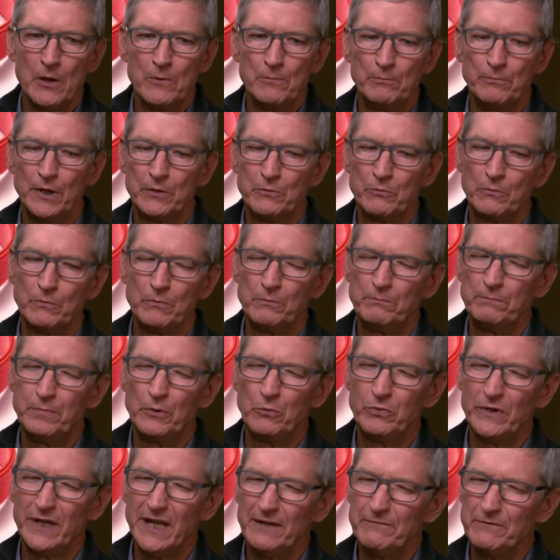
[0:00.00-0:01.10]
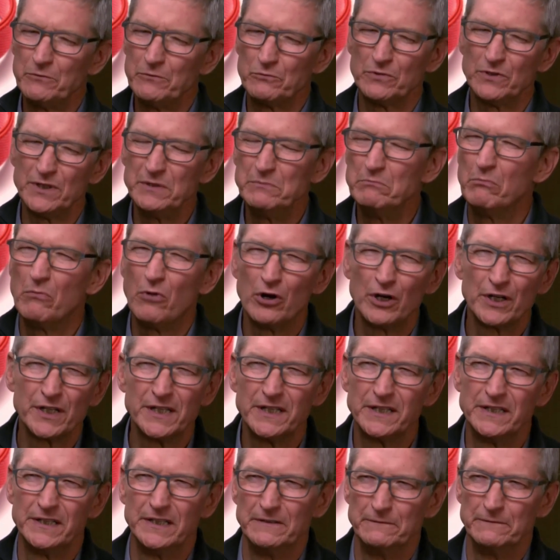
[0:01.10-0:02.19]
But we haven't really
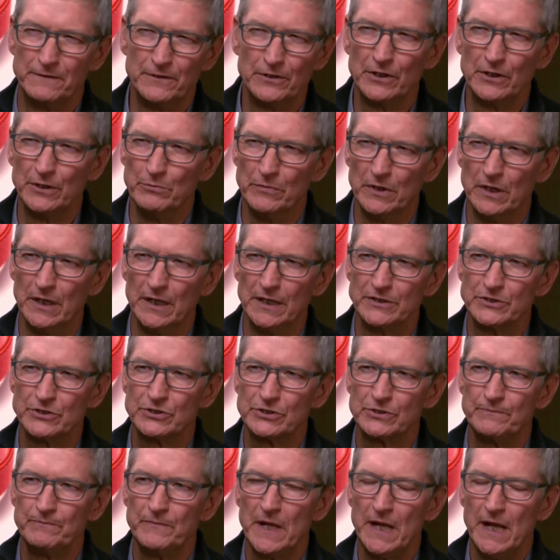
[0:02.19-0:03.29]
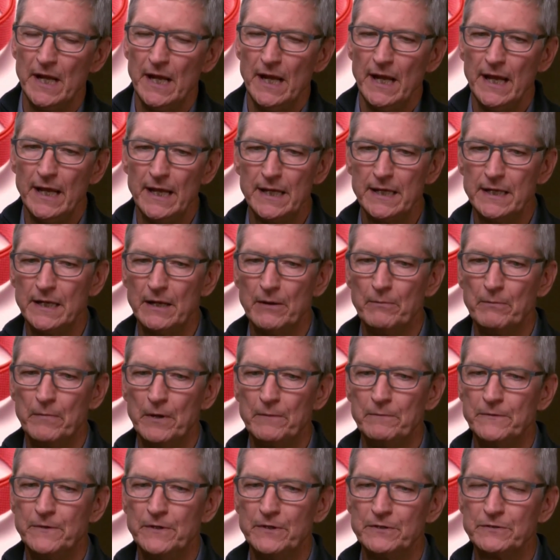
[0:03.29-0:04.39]
marketed it very much. And
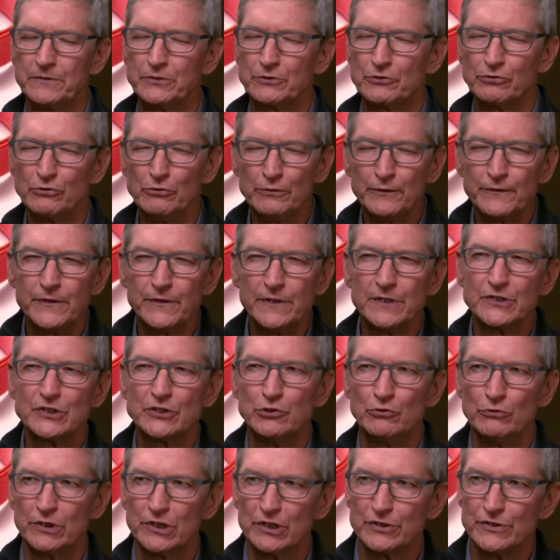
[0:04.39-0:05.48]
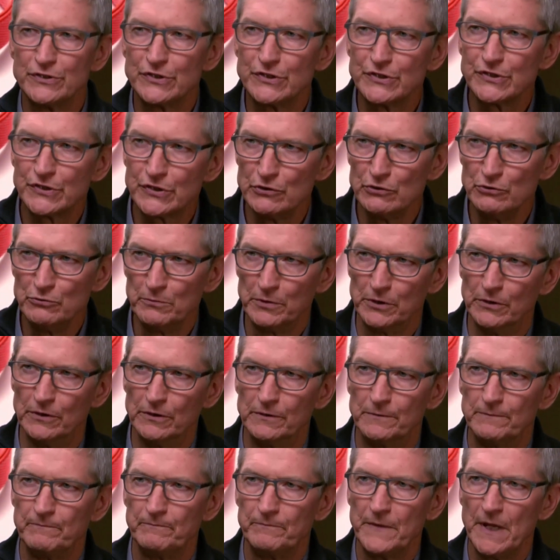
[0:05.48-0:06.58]
the truth is, to a consumer,
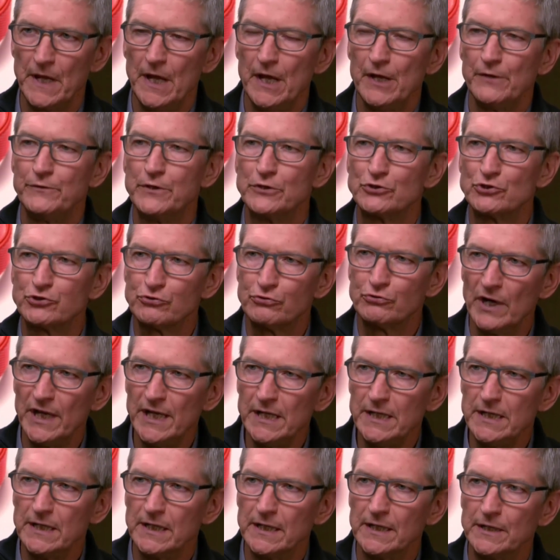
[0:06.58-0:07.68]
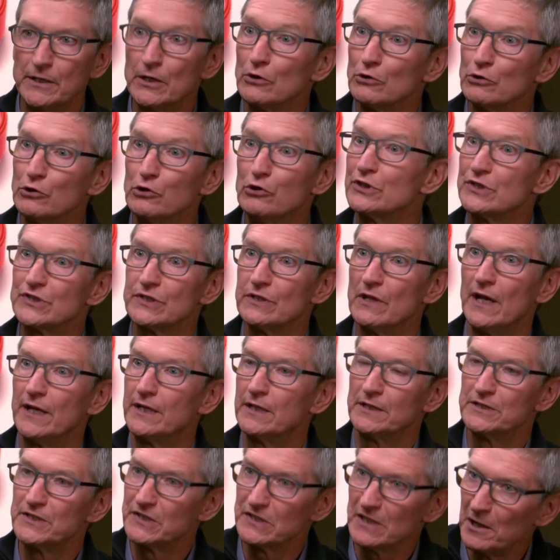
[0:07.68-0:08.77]
the trade-in looks like
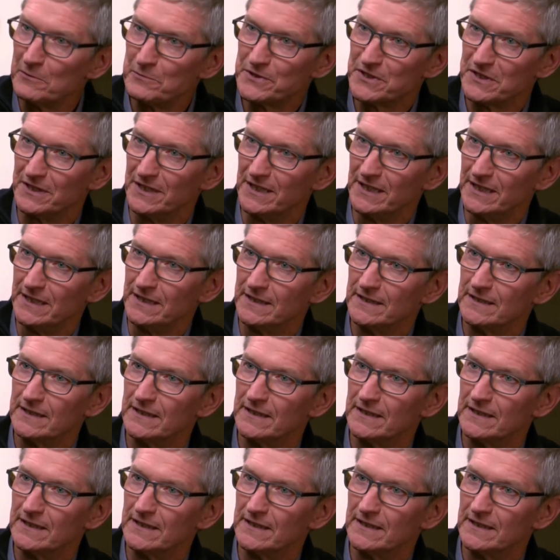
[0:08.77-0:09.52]
a subsidy,